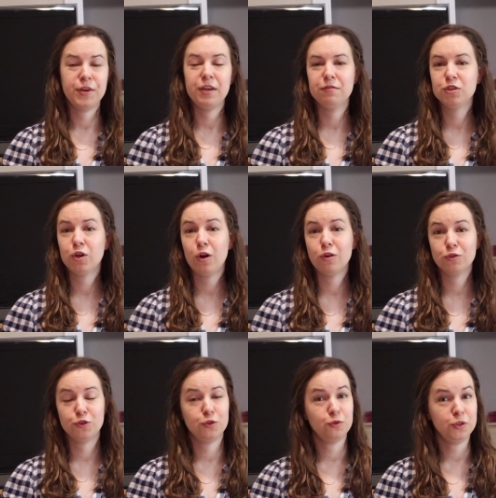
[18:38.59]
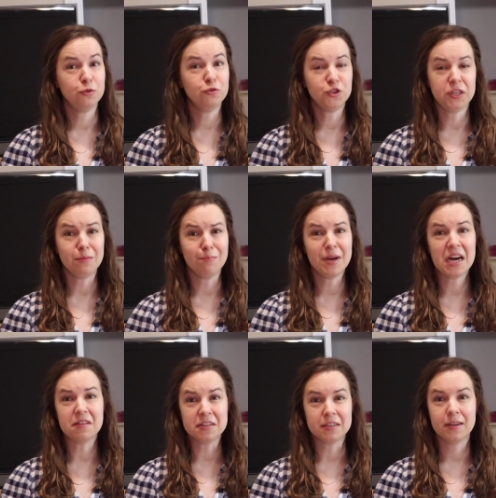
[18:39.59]
even talked to Eugene
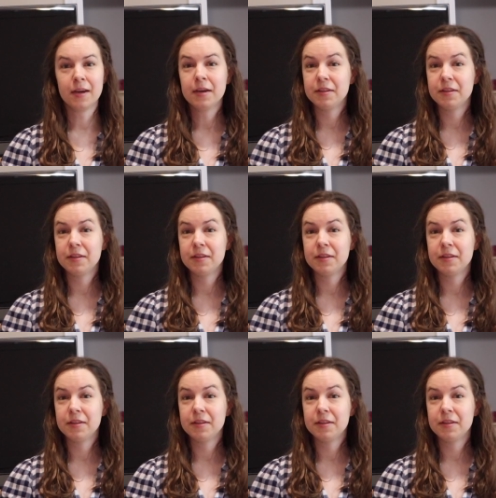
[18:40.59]
Mallon,